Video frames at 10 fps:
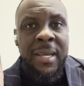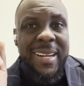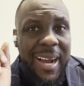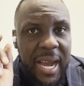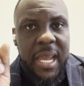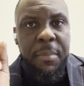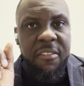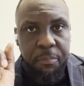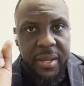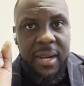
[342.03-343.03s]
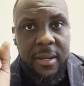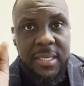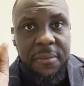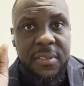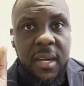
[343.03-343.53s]
IMF bailout,
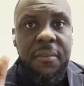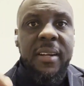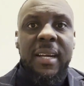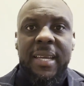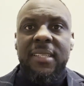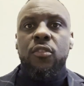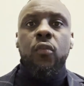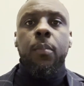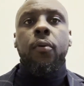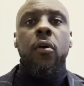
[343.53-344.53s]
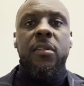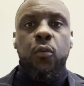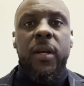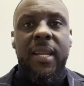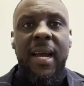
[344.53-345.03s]
if South Africa gets to a
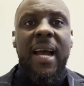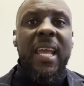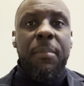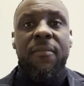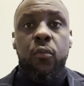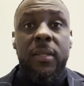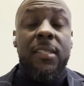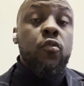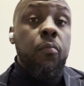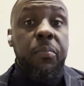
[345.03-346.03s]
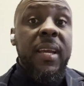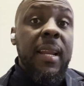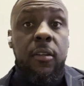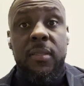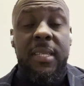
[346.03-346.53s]
point where the IMF would need to
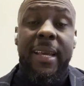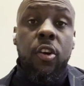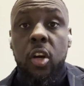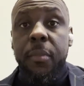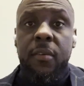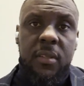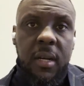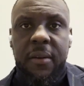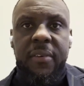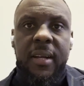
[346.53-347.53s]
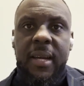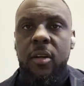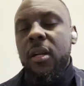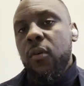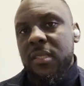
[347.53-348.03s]
bail out the economy of South Africa, in
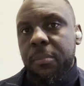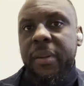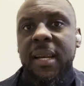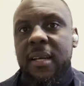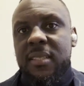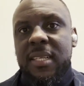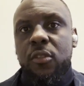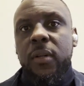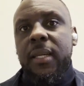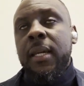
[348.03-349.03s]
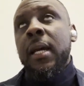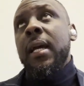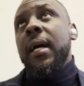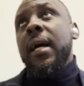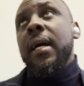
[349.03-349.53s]
other words, a bailout is actually
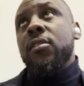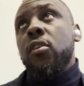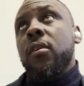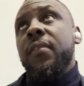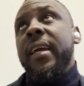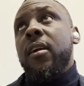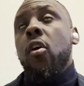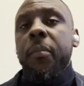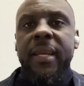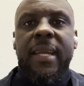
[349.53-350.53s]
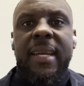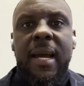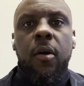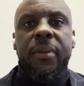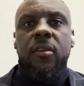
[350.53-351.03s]
sort of like coming in
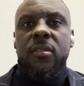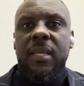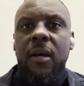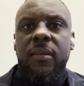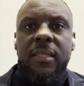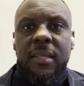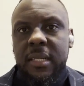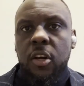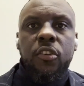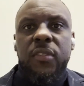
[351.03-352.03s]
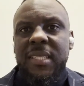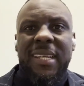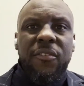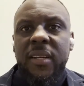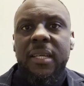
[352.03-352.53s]
now, because now the country's
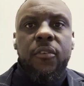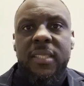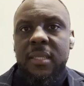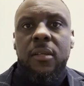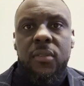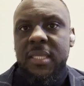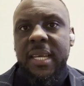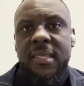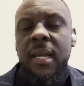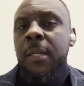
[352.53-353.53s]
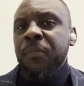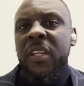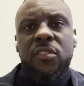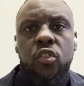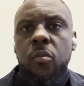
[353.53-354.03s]
at a really critical state.
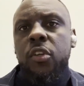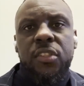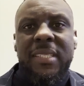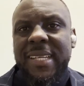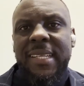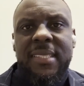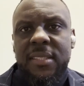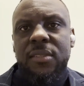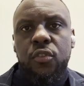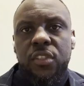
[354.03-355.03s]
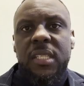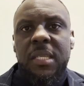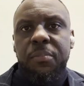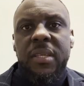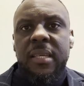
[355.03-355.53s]
There's so much debt to
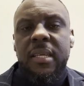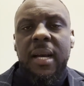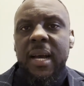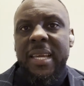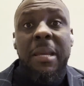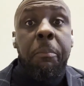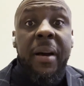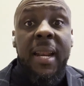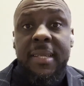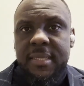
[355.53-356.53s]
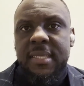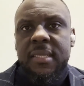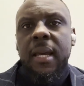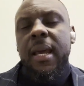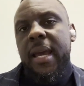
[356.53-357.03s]
GDP imbalances,
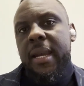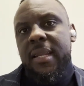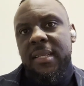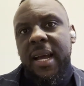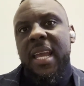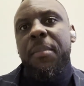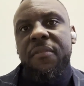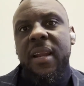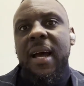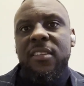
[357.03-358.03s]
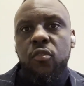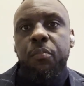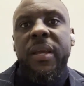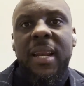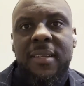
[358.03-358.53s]
and the IMF now has to
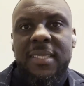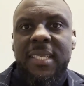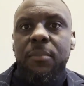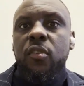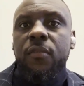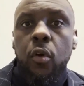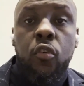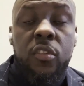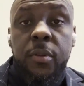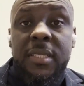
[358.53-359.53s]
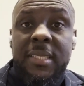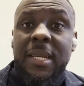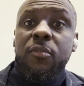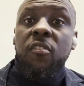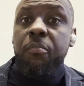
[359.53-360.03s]
bail out in terms of loans. But in
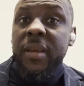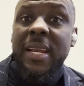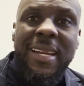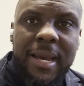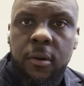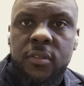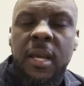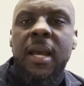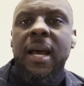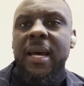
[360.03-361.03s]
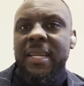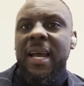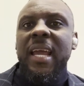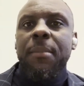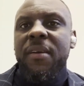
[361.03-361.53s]
terms of bailing out, the
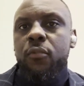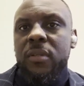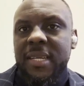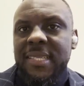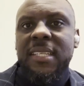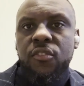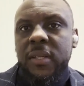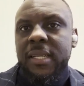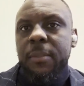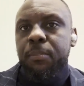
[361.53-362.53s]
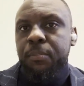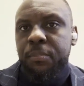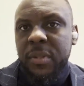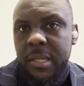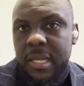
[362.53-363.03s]
IMF would necessarily
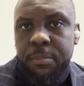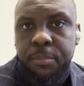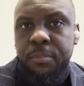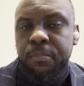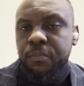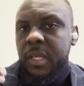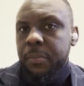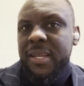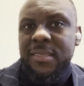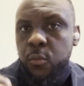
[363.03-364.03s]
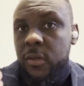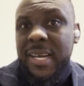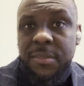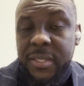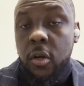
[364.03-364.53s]
place what has been